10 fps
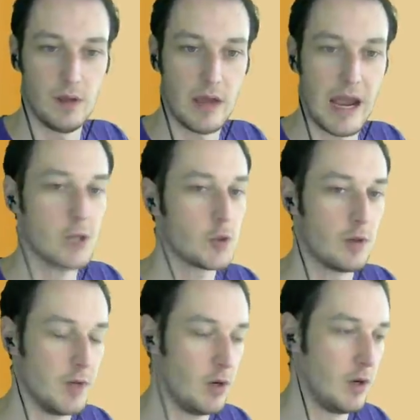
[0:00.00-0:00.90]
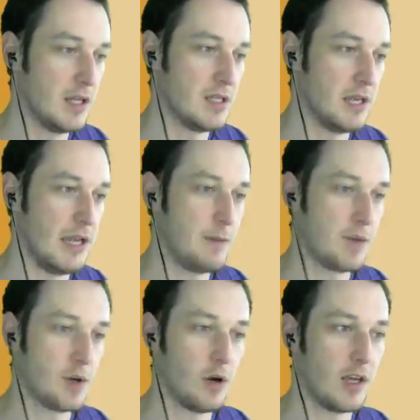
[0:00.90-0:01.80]
Astral Communion is the name of the
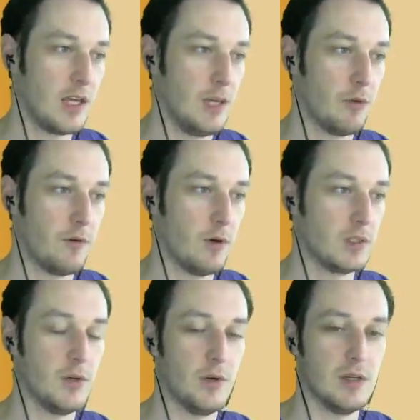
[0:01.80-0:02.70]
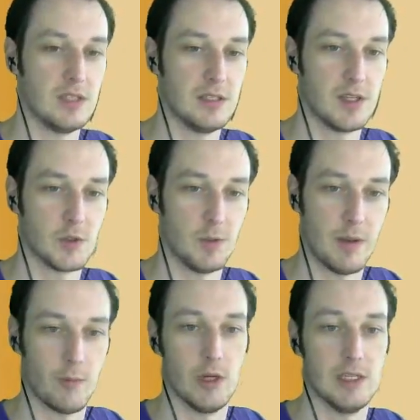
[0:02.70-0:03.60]
card I keep referring to as Ancestral
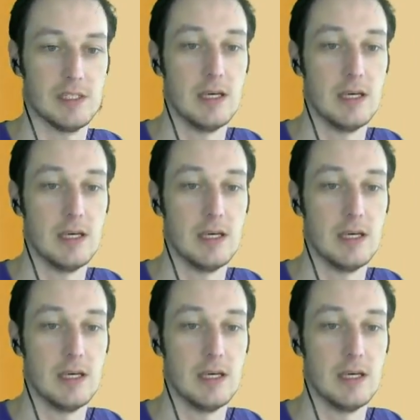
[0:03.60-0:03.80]
Memories.